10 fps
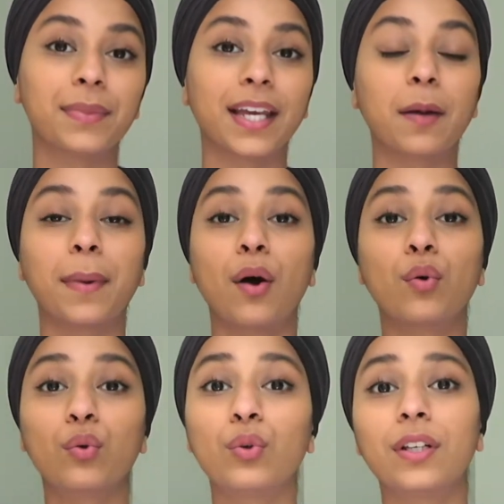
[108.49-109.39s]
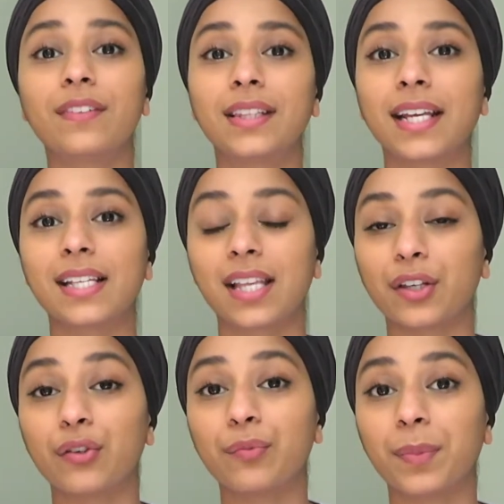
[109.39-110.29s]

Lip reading: Think about all of the things that you've